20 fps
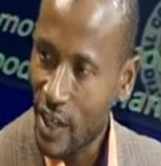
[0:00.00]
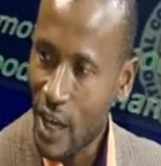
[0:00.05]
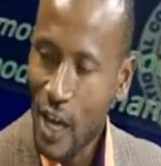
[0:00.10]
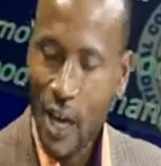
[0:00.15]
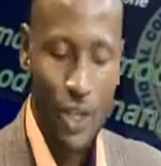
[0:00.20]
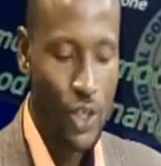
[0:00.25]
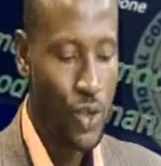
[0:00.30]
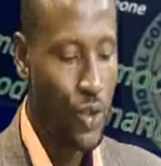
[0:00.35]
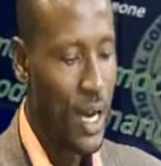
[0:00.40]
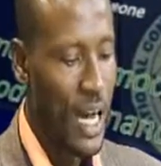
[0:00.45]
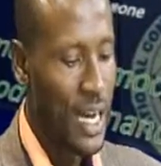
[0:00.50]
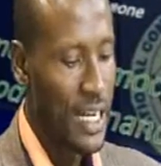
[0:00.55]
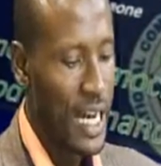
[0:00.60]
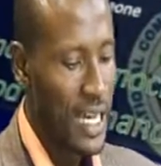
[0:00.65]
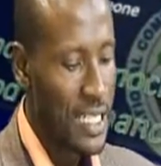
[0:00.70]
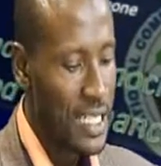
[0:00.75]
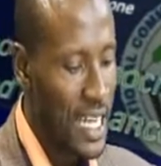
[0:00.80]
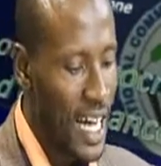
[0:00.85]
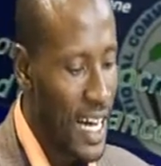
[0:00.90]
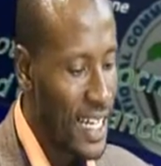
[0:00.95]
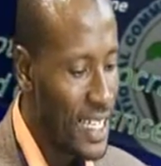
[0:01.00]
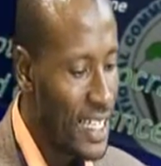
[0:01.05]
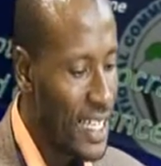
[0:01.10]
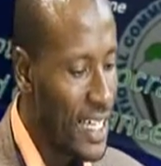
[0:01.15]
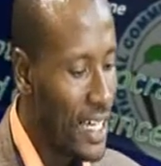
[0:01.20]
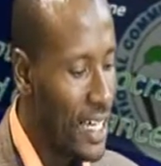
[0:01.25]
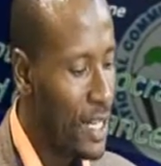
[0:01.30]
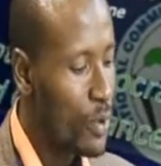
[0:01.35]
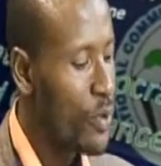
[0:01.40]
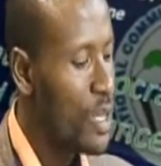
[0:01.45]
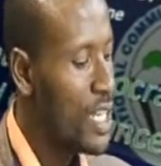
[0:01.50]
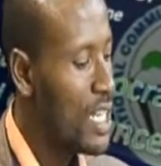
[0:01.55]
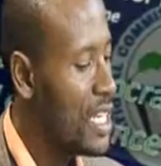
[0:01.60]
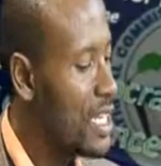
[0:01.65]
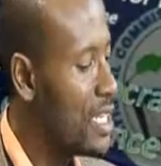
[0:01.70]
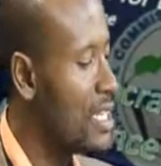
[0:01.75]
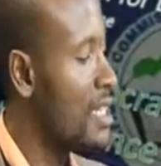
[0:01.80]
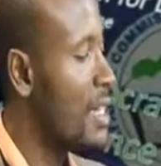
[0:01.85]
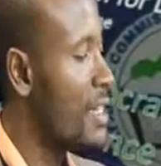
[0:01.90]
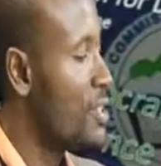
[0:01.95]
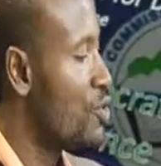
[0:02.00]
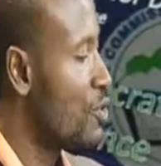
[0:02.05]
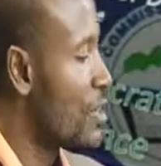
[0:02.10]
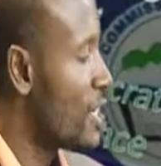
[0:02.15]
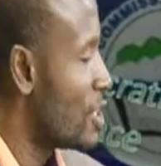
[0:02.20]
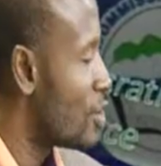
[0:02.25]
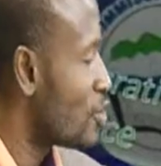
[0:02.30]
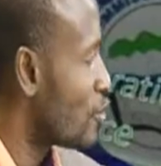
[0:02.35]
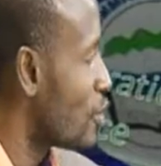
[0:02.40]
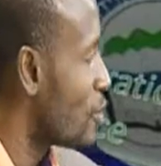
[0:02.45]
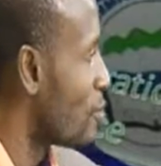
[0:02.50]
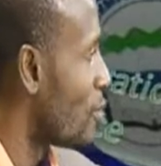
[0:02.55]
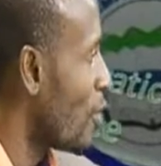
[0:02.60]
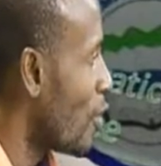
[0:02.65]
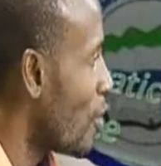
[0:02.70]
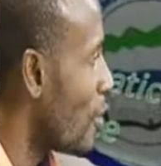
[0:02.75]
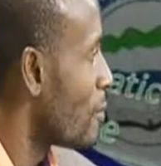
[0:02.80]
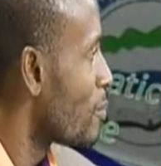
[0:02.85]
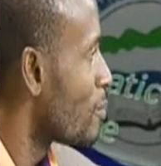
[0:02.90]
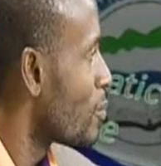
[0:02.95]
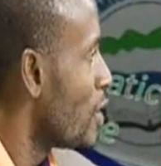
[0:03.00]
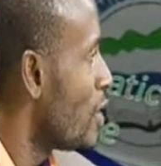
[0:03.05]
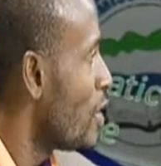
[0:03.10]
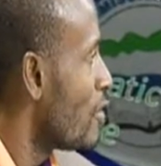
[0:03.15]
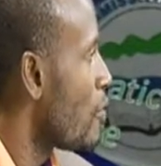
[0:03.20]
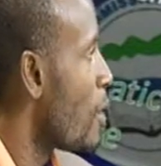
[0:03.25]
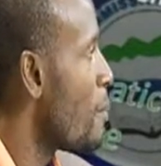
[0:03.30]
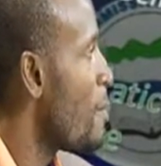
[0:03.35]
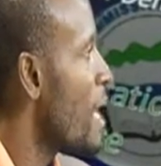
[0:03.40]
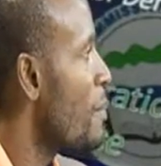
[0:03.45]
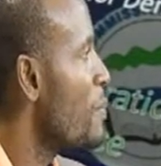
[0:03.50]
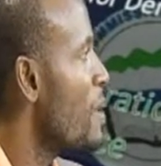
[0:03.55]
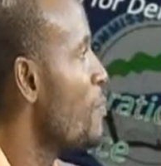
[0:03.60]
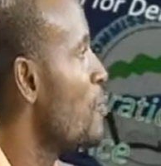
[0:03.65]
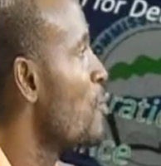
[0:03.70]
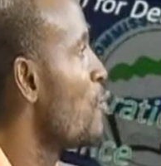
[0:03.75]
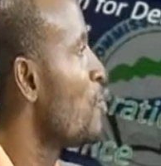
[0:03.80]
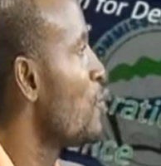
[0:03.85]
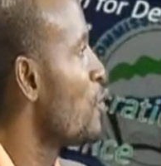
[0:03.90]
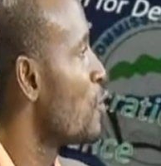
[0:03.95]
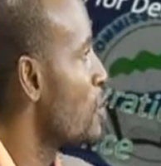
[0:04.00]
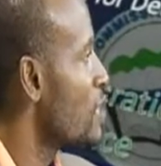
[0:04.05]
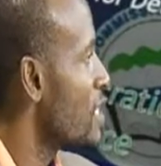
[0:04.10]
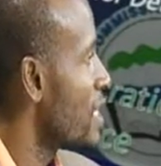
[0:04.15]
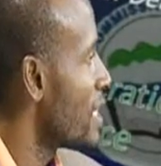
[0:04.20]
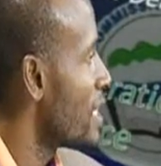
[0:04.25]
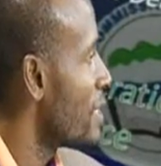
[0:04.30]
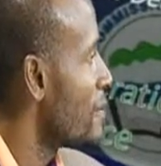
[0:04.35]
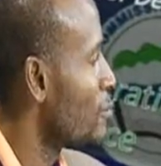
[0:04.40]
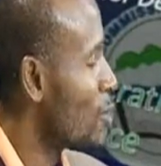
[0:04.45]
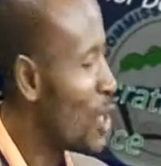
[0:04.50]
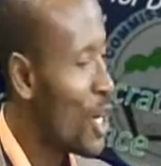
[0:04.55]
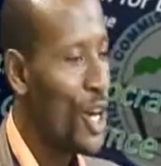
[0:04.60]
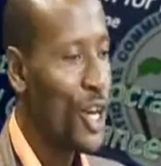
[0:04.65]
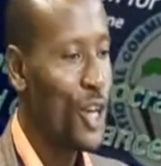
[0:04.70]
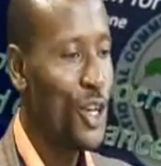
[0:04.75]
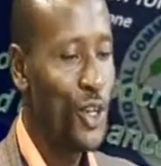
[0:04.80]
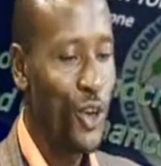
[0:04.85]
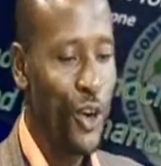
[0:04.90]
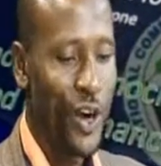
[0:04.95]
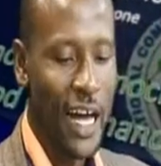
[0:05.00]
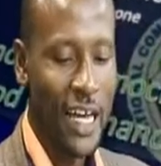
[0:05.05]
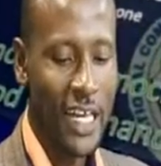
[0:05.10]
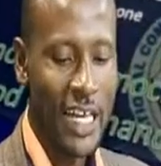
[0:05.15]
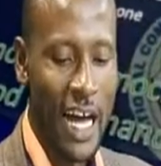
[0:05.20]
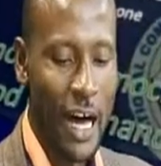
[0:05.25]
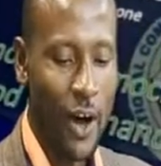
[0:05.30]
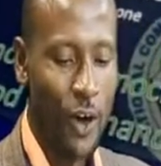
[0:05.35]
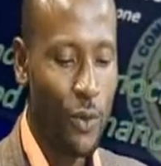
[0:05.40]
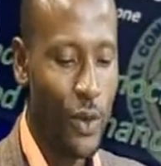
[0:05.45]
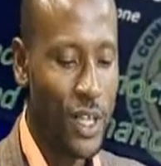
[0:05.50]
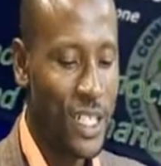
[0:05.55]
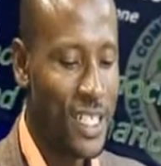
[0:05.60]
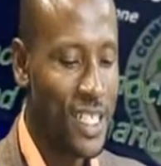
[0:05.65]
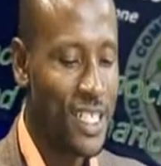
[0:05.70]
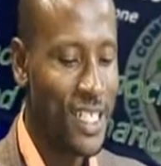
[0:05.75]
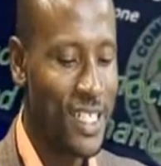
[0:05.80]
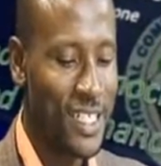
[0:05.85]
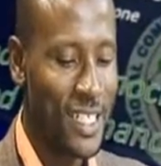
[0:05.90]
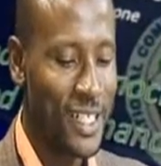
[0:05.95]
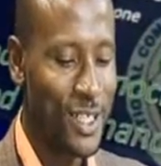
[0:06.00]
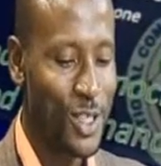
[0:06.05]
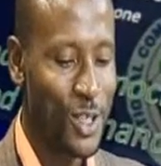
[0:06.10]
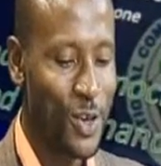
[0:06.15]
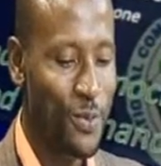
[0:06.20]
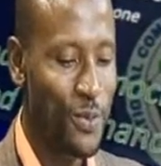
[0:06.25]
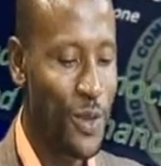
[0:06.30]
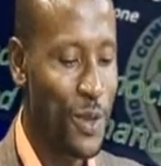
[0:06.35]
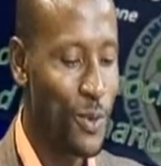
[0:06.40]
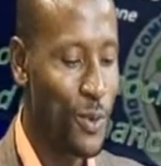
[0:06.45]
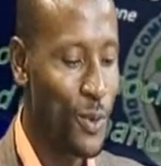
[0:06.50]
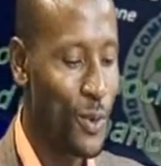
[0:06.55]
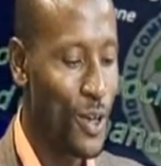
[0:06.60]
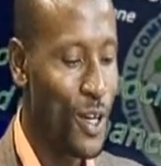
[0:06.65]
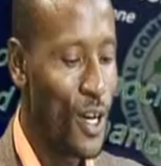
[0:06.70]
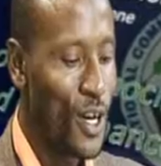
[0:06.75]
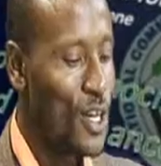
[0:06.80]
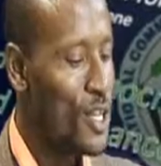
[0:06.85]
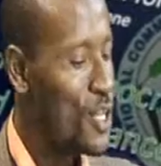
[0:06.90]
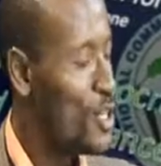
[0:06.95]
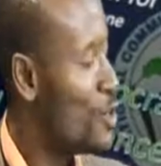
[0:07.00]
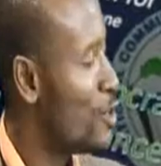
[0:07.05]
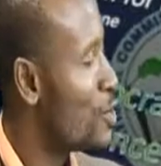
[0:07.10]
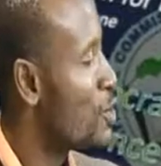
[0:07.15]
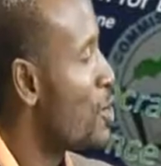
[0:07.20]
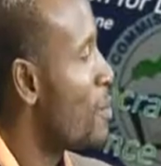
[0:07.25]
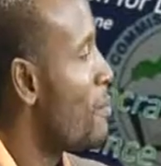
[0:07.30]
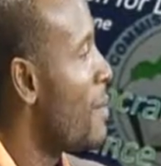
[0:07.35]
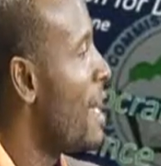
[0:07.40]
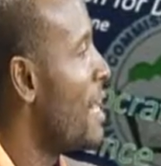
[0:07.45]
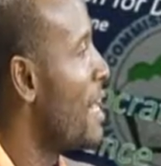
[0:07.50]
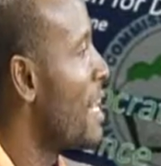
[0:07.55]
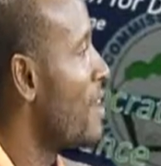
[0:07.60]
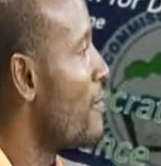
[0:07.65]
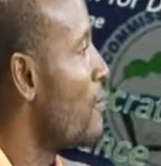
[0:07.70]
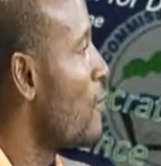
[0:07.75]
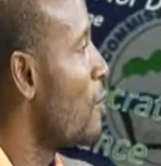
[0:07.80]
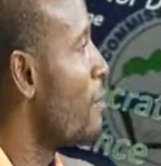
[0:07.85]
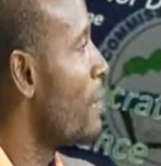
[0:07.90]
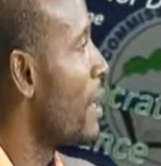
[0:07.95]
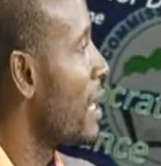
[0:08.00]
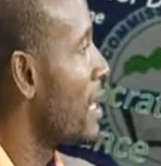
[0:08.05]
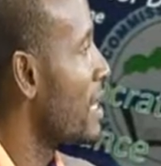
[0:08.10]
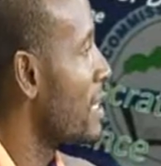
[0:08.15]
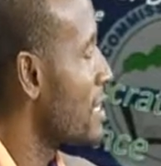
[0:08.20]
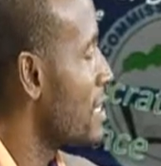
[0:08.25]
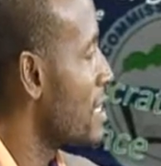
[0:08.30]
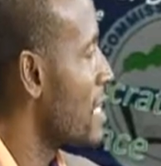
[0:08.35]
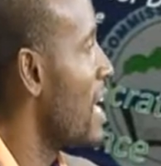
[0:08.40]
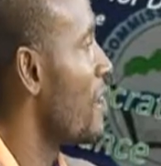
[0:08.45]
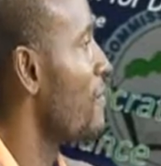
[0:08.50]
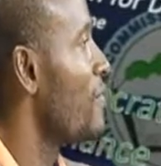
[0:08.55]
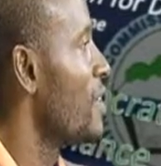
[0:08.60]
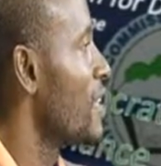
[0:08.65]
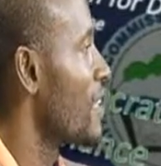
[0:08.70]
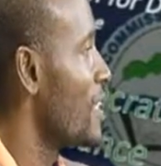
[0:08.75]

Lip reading: So now that side we need the education more for make people know say, you know, I always can tell some people, you know, some man like for break traffic,